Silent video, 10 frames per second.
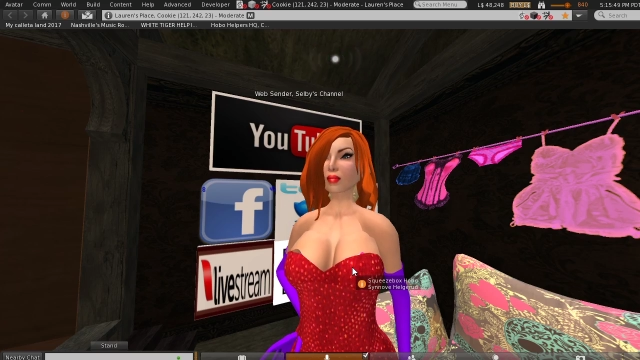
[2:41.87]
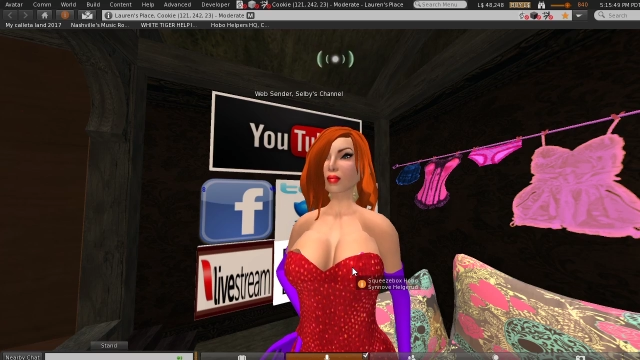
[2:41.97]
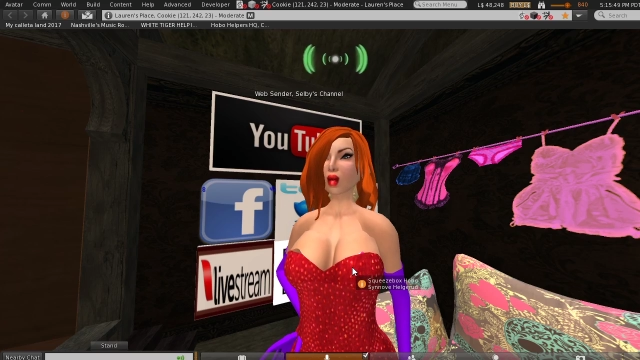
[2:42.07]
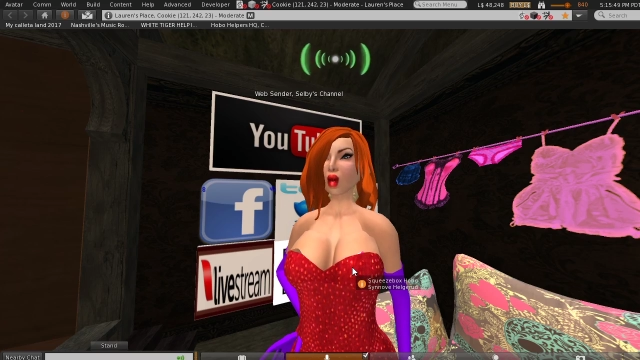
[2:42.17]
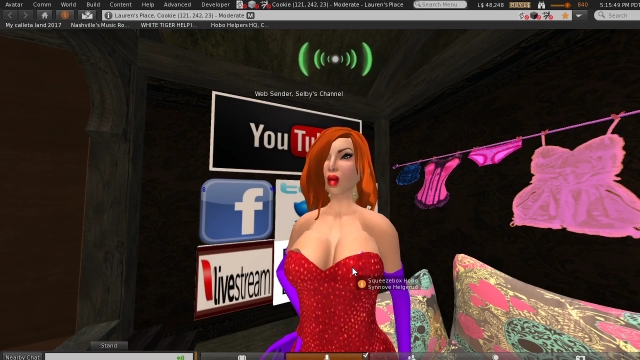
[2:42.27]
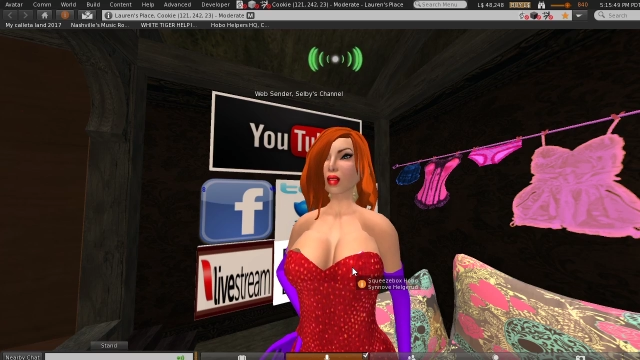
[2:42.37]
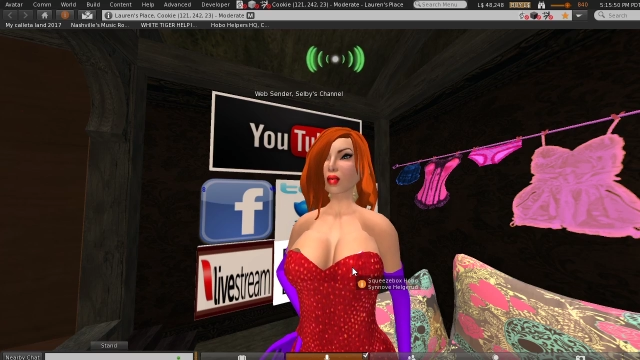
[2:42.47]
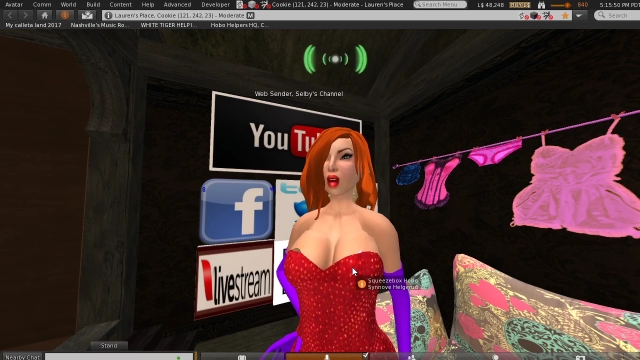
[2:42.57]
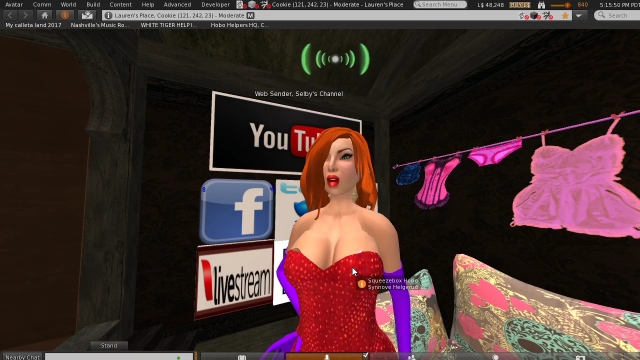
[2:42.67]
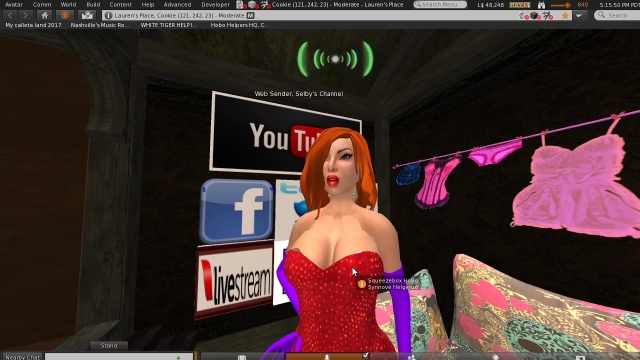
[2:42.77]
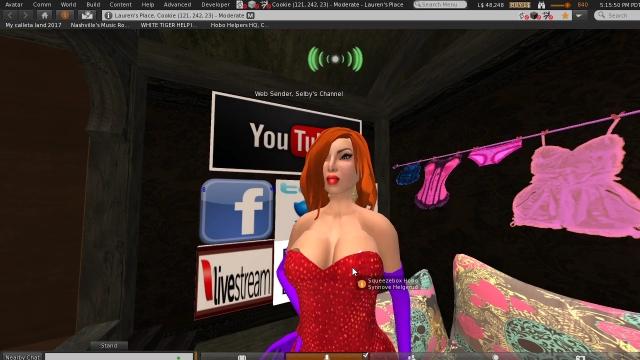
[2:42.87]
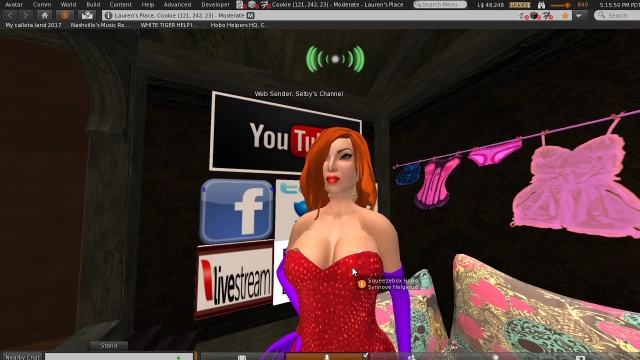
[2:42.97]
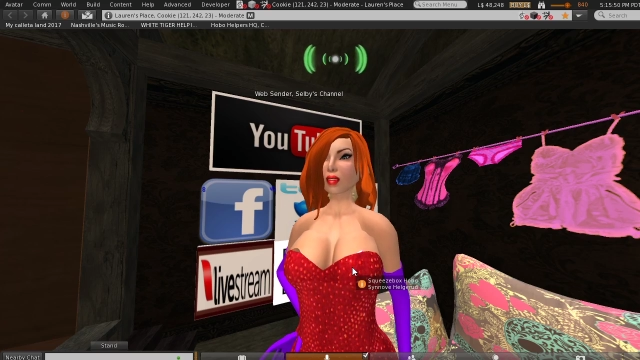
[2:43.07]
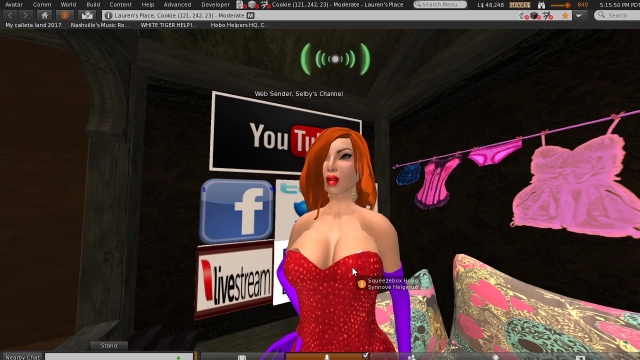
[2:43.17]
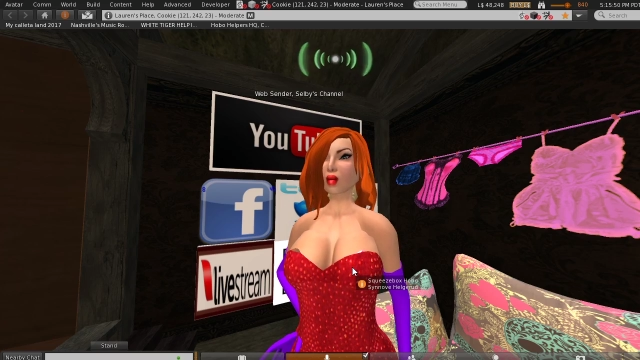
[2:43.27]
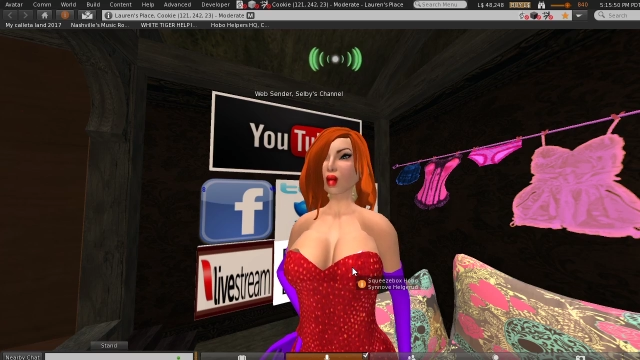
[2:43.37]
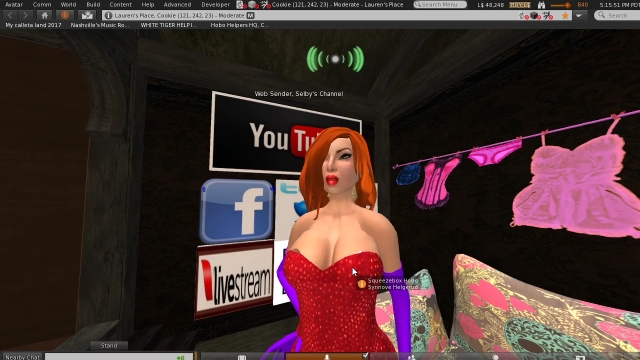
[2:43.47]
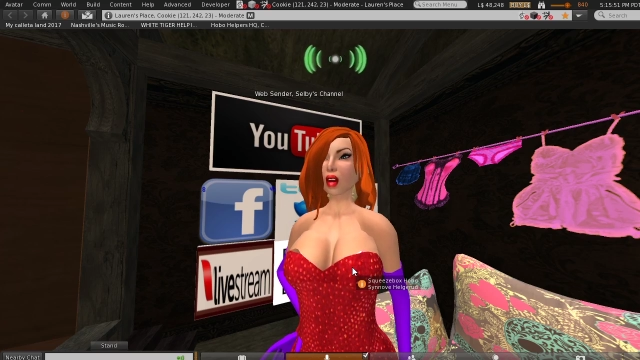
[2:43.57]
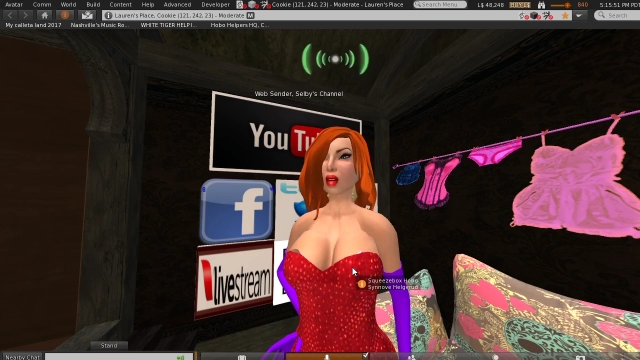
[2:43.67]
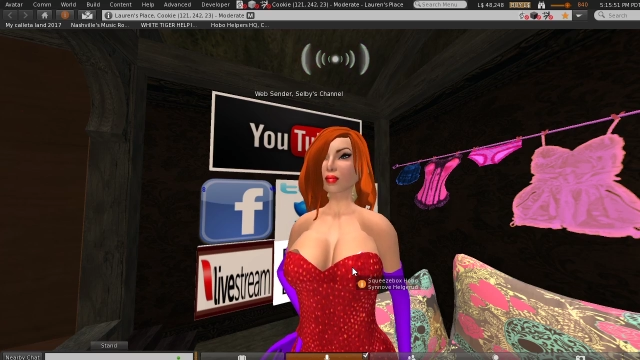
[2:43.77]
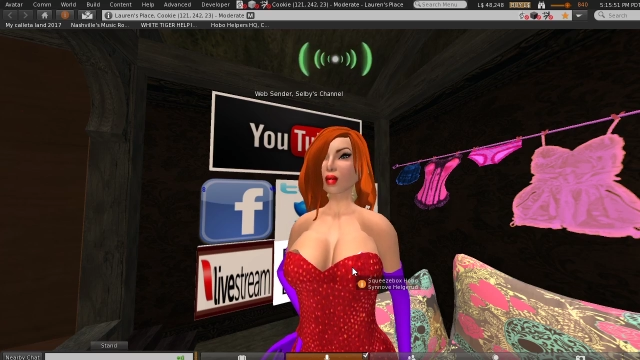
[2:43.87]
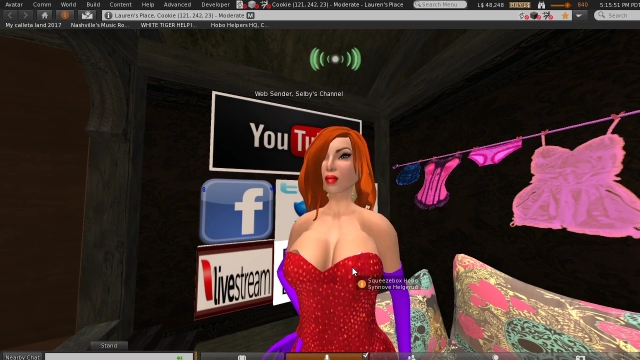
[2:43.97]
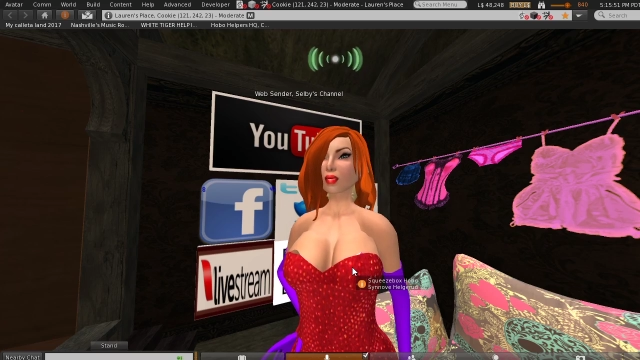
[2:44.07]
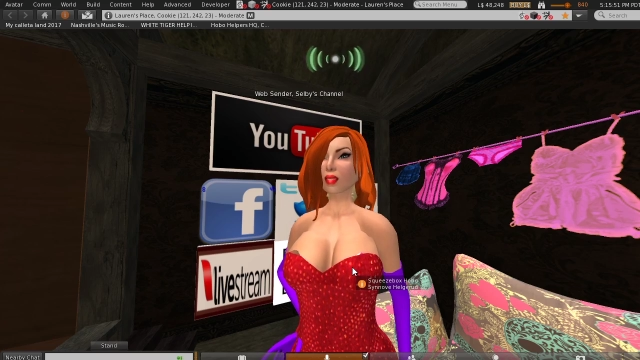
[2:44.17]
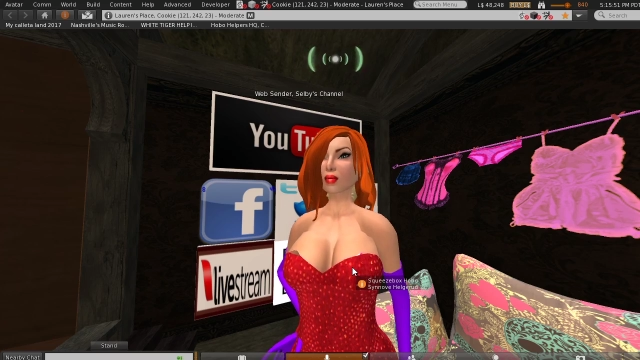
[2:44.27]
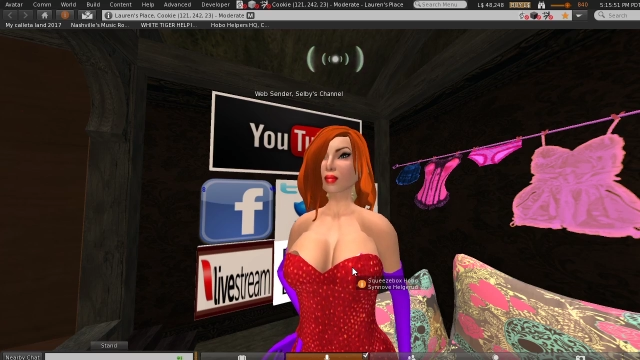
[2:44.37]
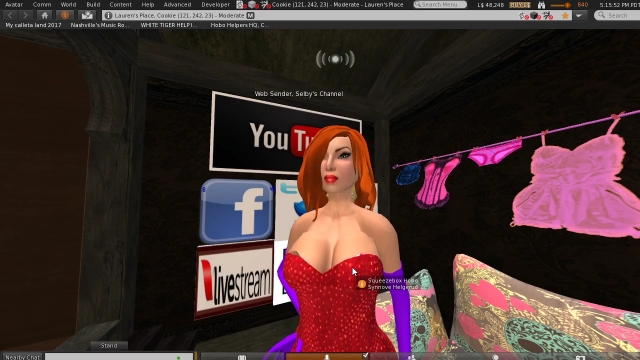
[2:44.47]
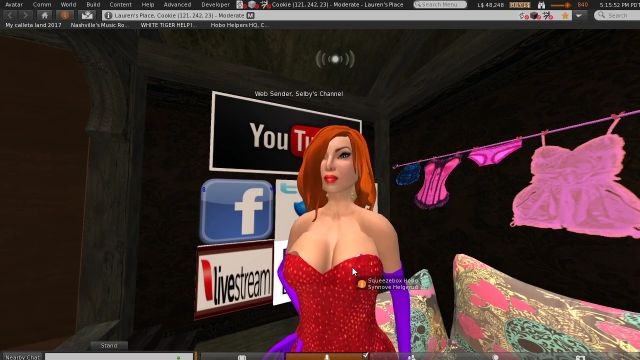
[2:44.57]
Ole and Lena, they went to New York City